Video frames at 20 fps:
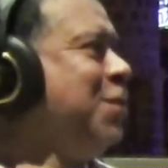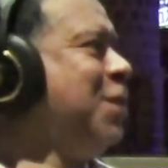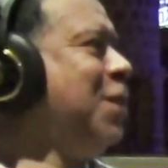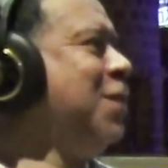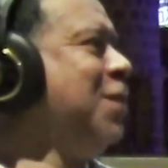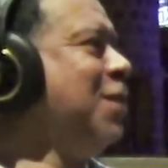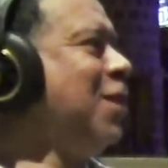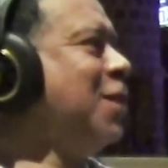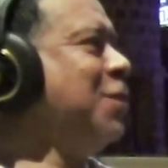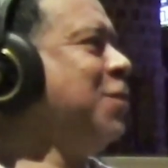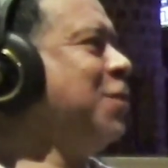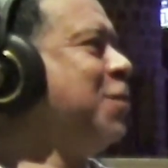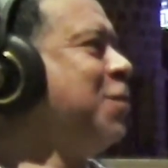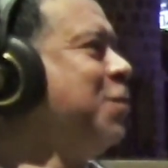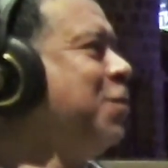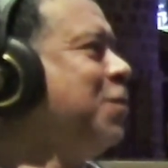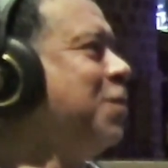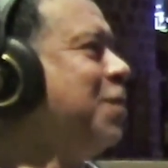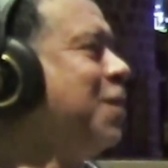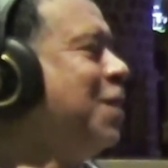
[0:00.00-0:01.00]

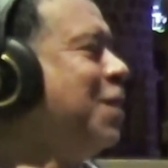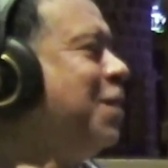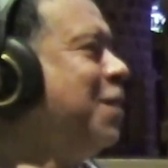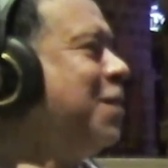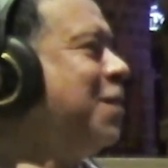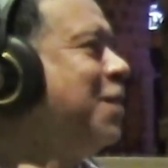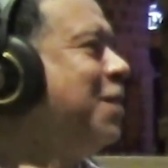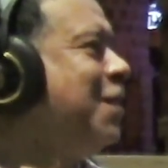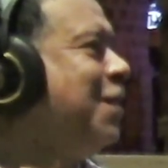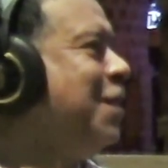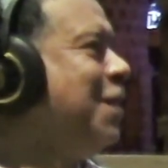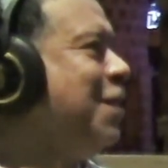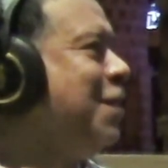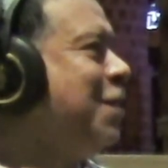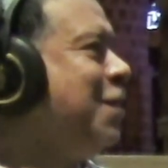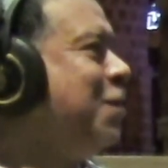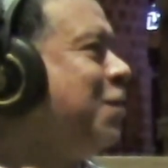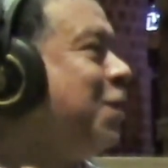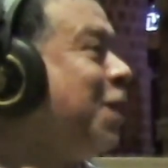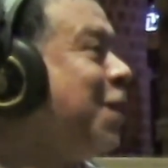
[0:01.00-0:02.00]
theological
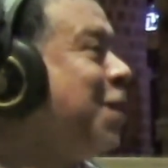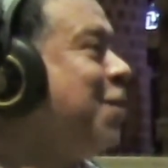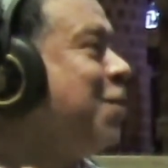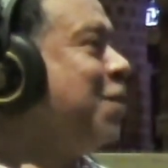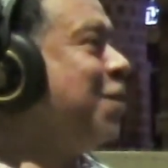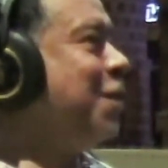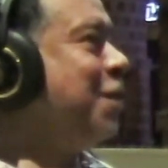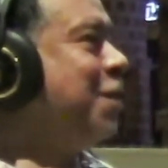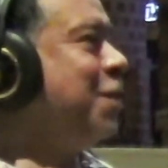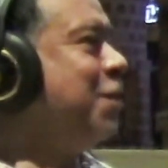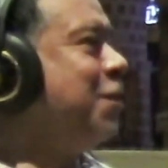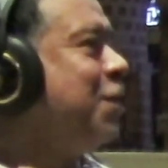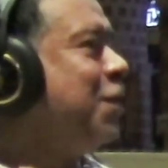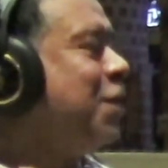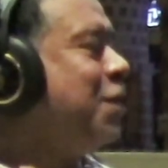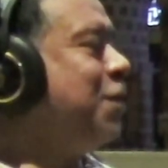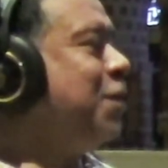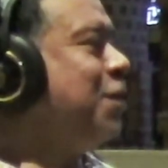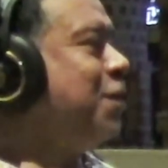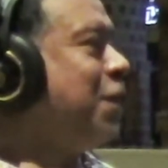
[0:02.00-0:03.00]
writer
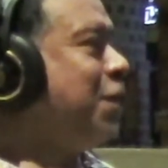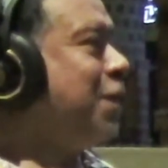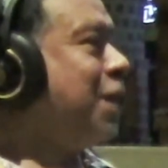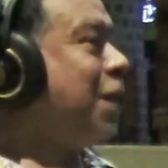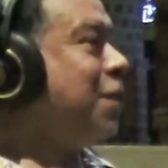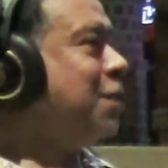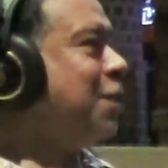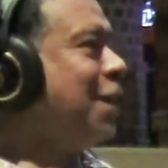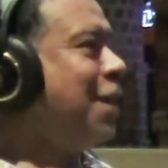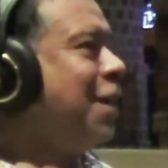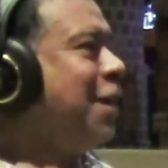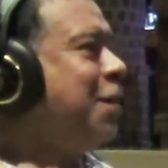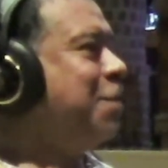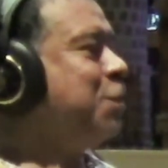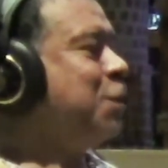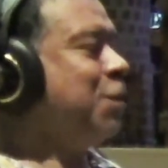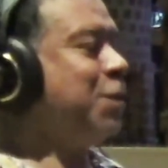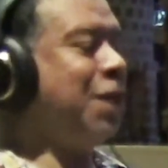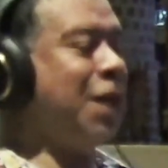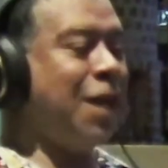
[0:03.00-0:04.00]
of that time.
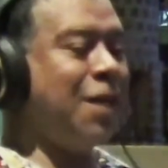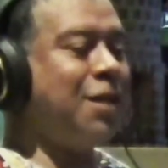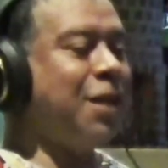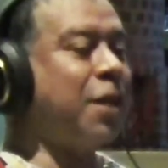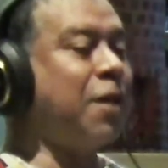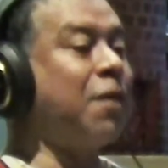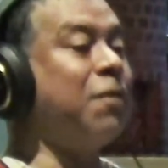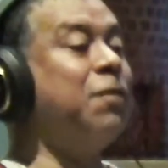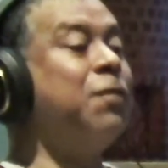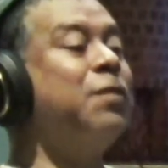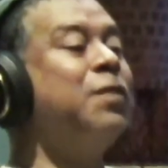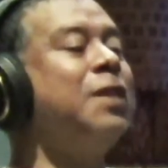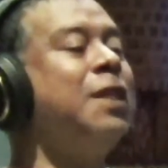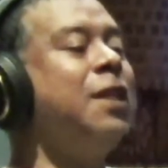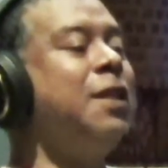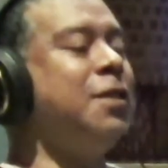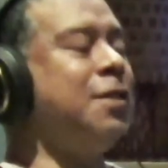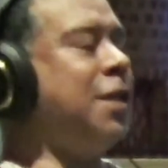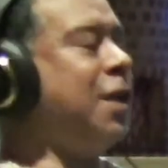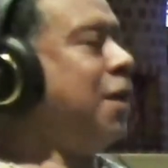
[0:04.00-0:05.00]
So he had like a
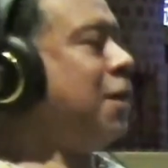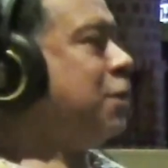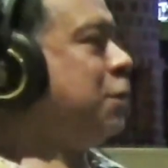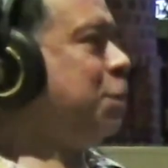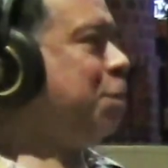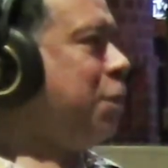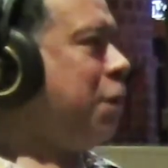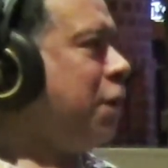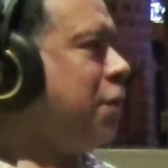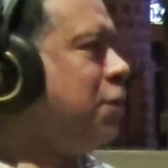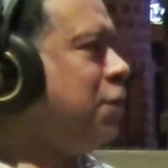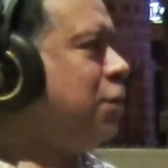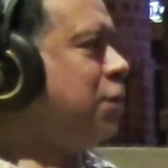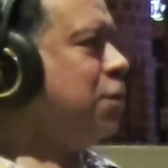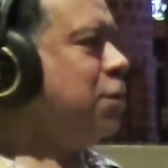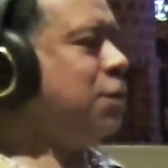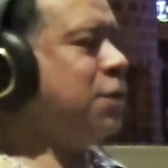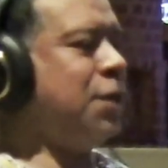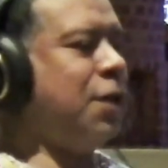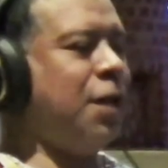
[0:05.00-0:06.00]
fleet. He had
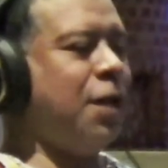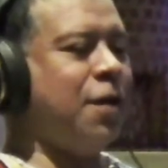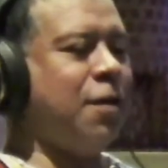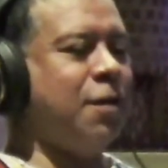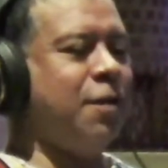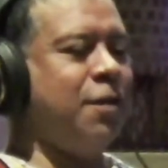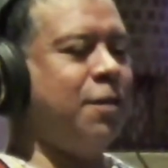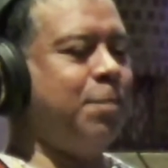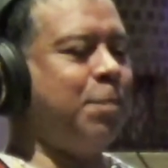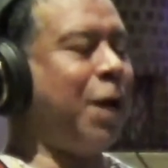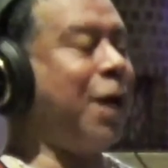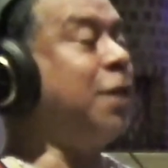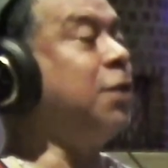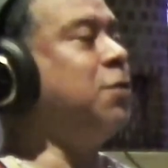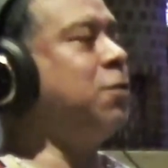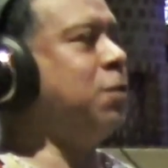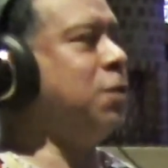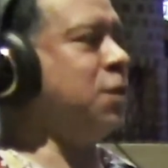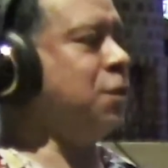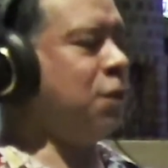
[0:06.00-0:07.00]
sponsors. He had
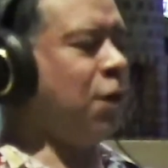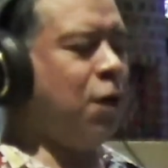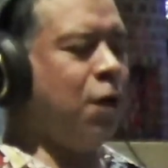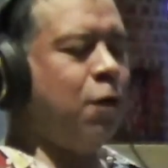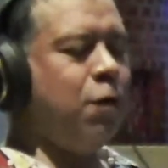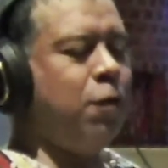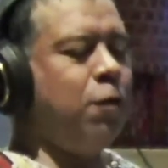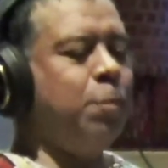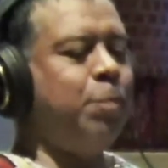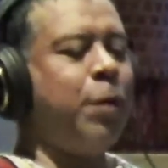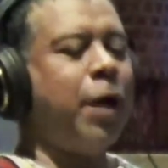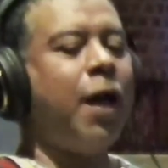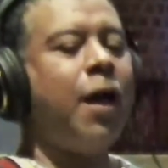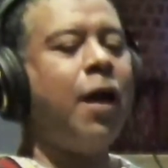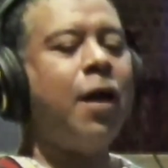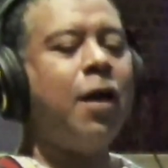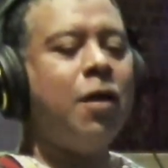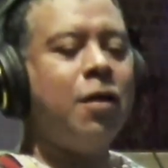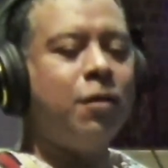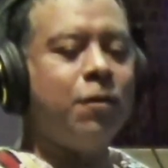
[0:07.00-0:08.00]
patrons who
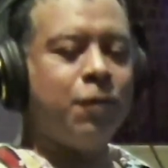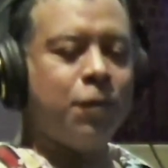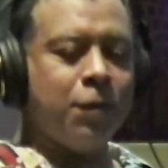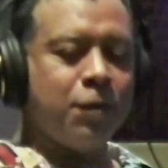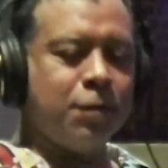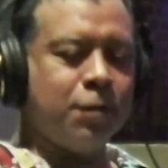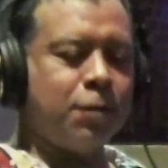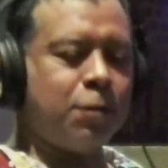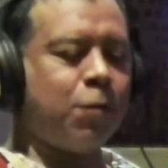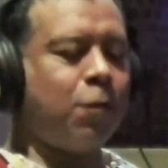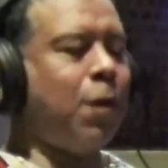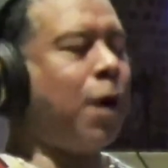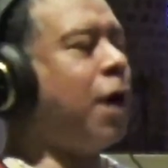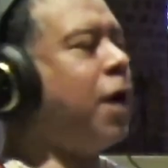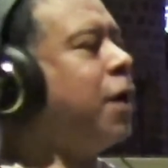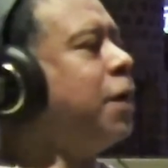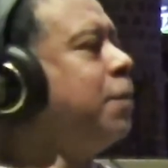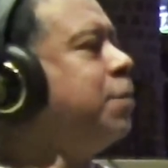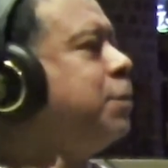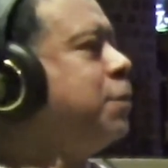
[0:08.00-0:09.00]
paid for
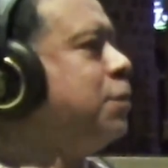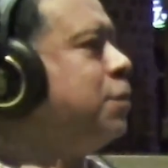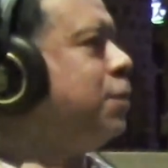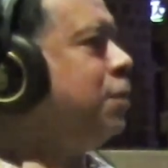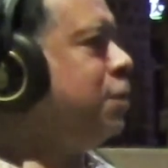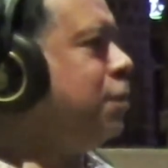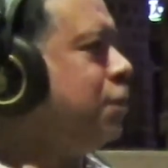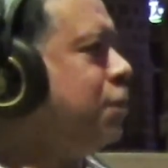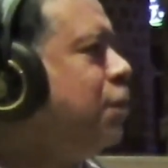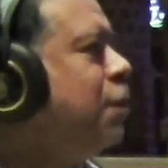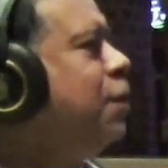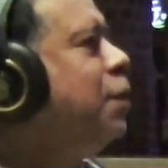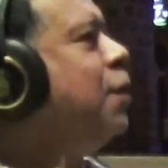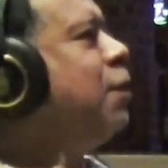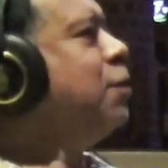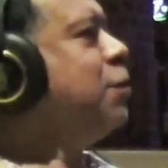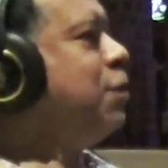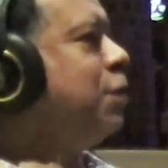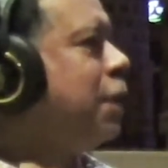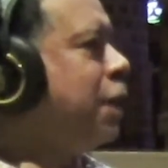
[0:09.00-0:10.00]
scribes to
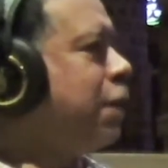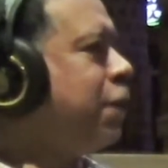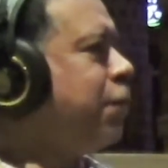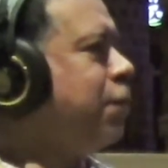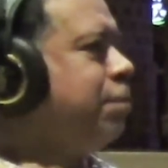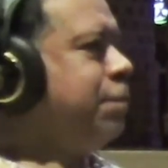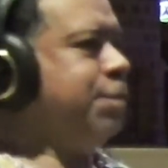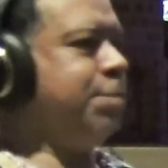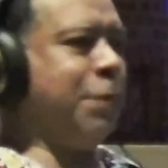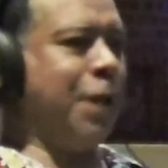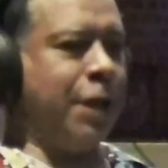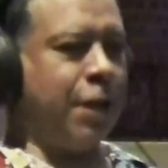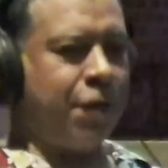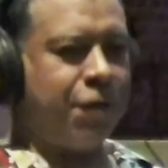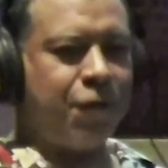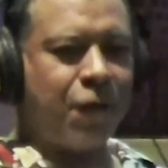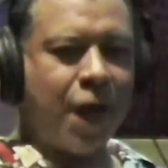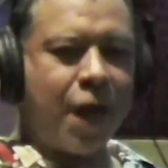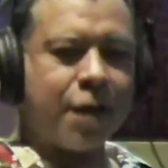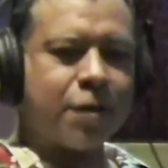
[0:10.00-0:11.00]
like a
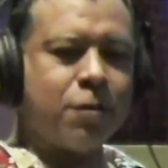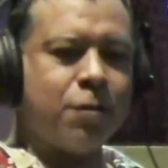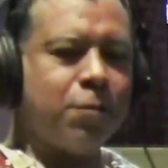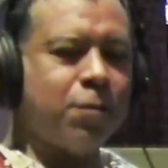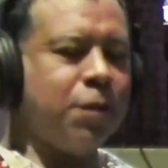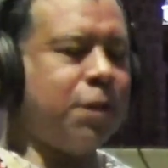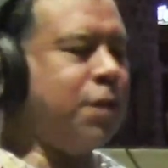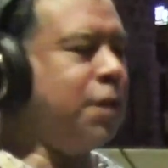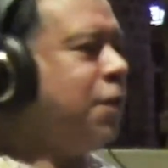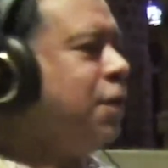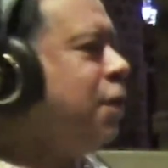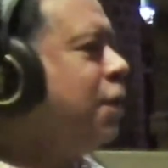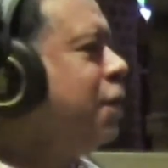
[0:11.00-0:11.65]
factory,